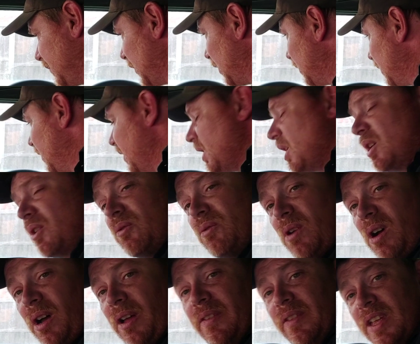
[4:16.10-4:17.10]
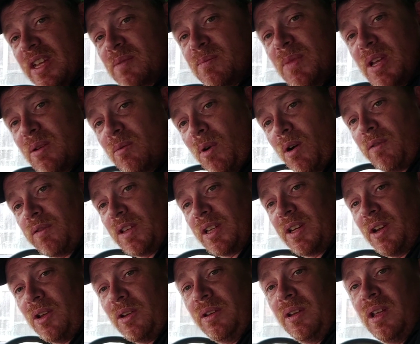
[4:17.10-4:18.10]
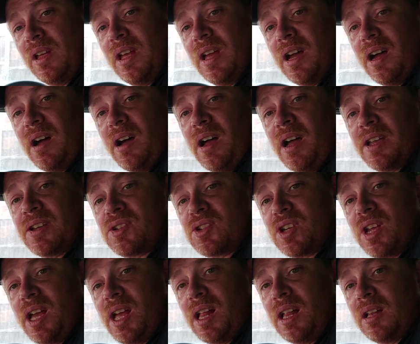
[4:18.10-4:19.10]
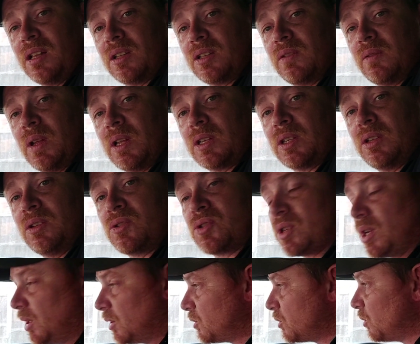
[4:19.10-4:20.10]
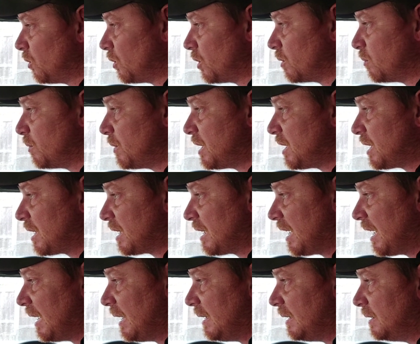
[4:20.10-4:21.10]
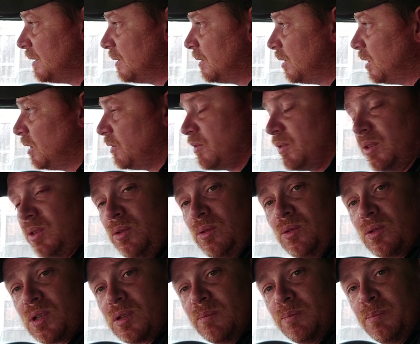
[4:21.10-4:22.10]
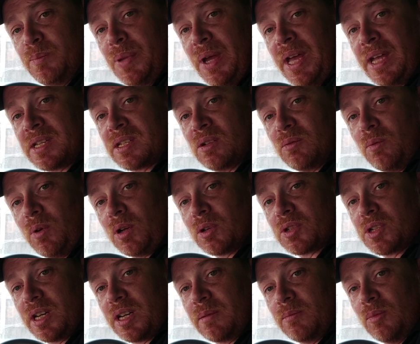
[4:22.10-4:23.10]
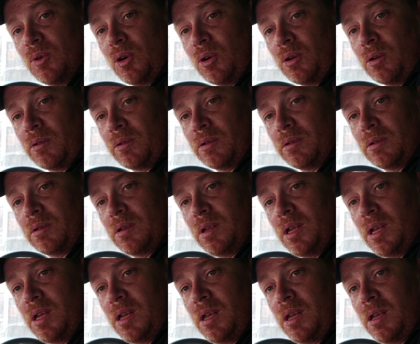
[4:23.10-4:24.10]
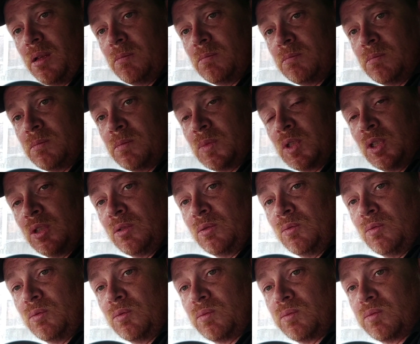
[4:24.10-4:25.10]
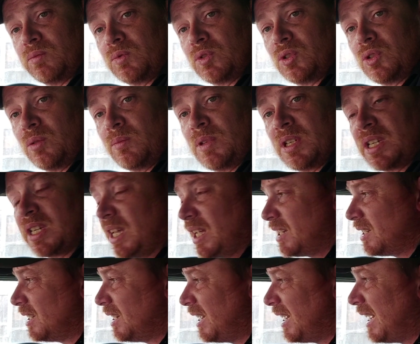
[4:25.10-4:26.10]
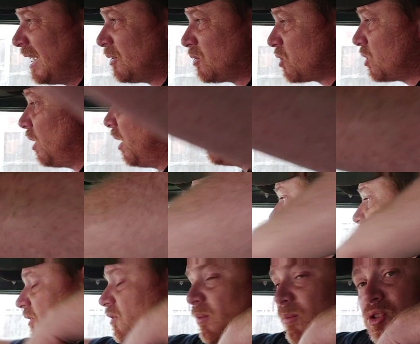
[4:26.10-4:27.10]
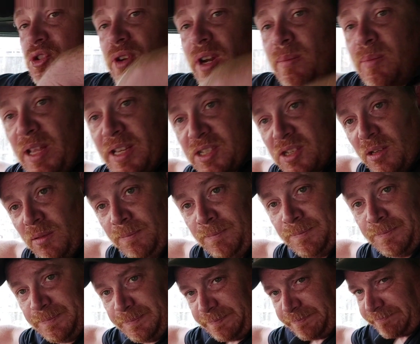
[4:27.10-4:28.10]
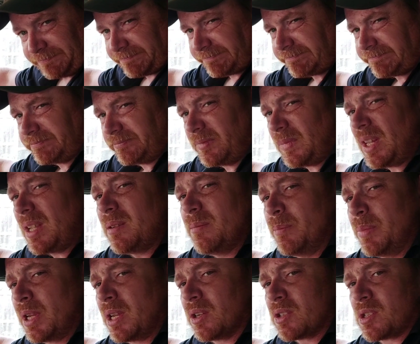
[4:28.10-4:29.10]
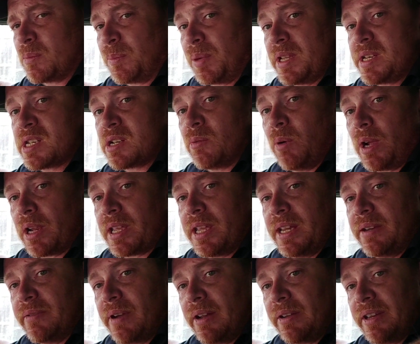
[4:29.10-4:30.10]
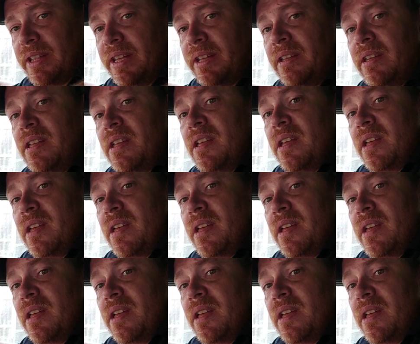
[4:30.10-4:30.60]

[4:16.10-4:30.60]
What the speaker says: Yeah. Right, that's me waffling on. You shall join me again if you can bear to watch anymore. You'll join me again outside. I've got my trade plates on because the police are quite keen around here.